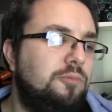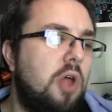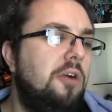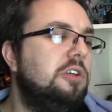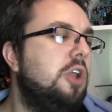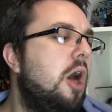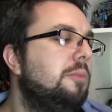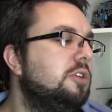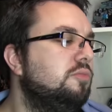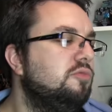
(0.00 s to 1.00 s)
I really like them
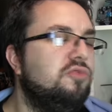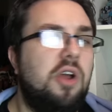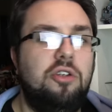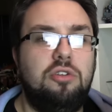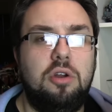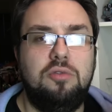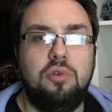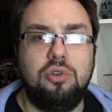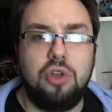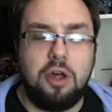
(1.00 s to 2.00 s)
and give them very solid
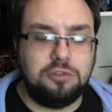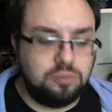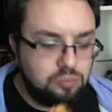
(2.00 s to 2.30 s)
4 stars.